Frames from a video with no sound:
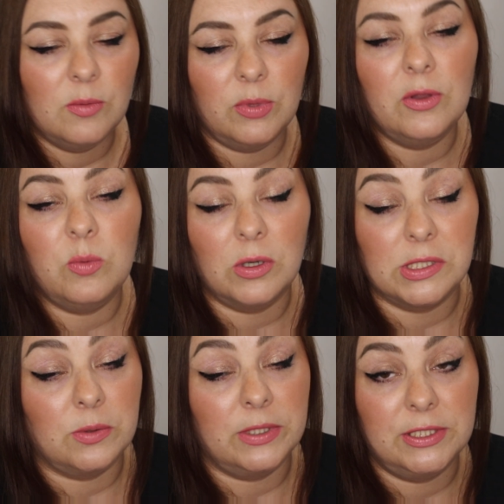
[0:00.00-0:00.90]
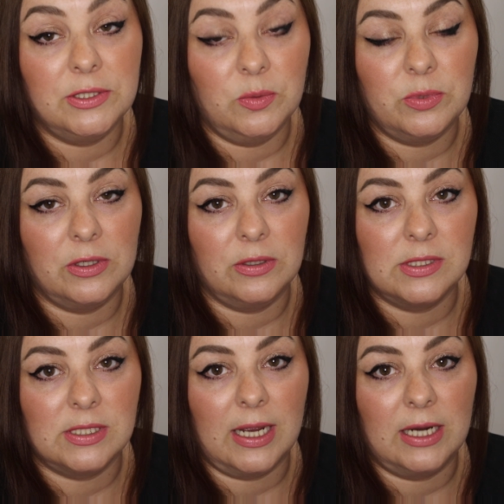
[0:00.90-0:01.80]
but there was only two
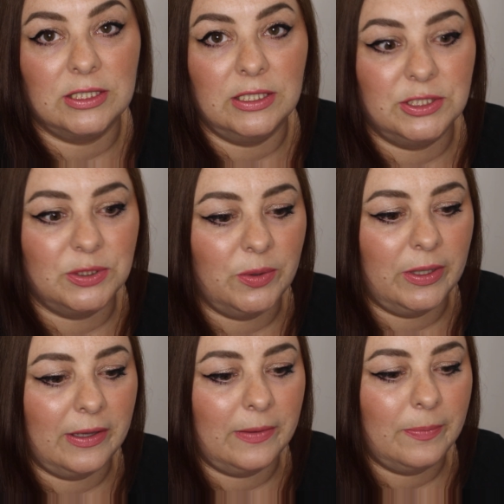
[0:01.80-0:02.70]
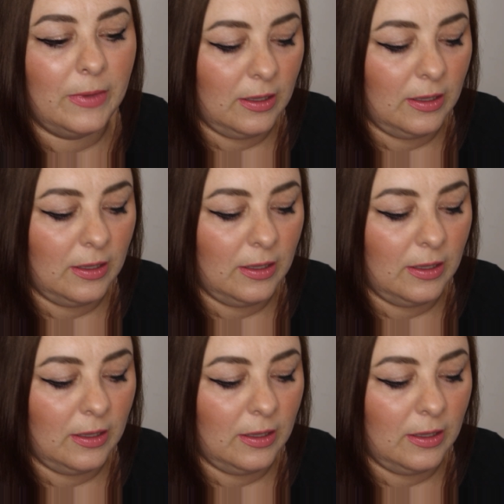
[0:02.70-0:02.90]
products to actually show you.